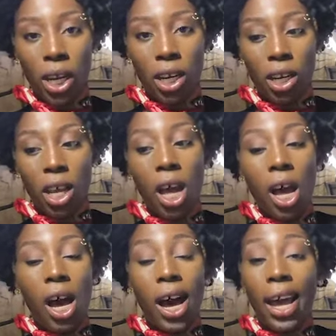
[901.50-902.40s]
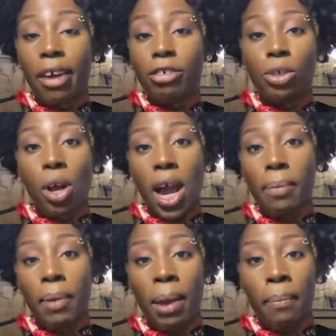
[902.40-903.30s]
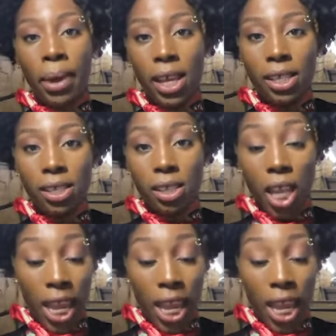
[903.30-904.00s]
it. I have tried my best